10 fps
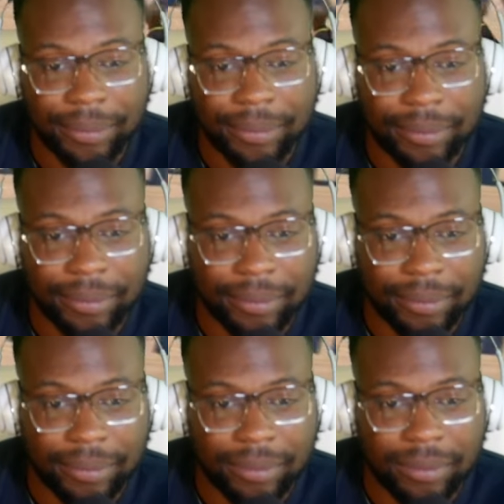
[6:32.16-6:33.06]

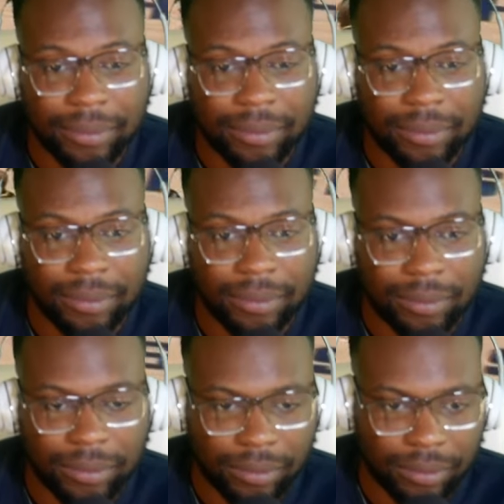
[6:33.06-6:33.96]

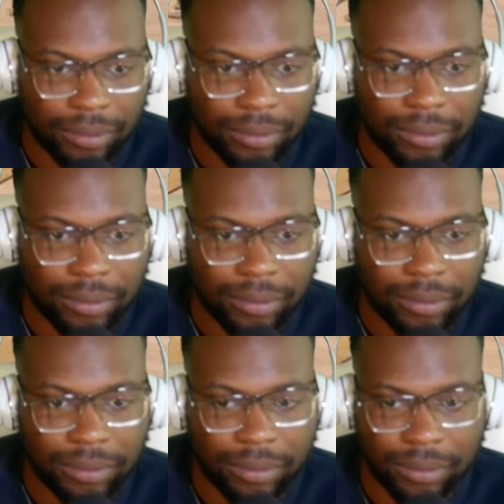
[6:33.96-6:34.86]

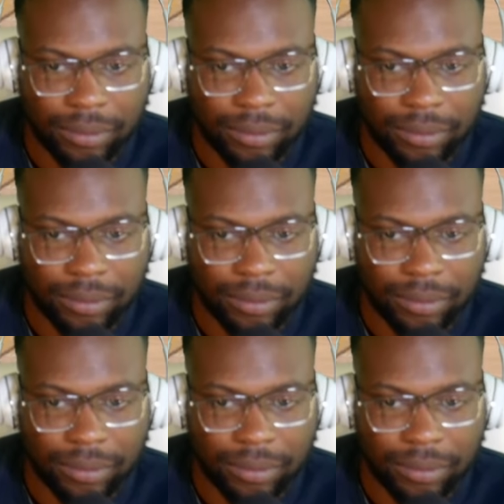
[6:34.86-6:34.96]
(no one is talking)